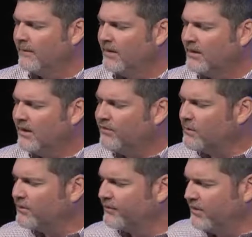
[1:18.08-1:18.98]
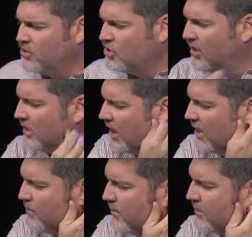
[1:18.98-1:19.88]
Give them provision and
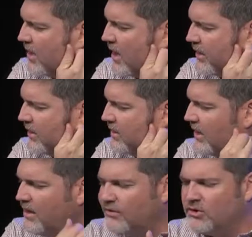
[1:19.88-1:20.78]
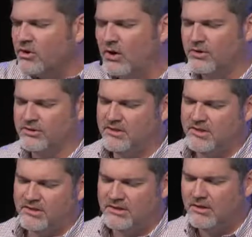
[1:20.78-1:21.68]
keep them, God, and even cause
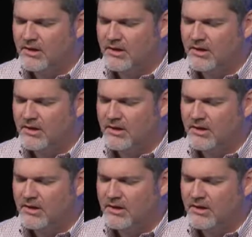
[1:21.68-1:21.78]
this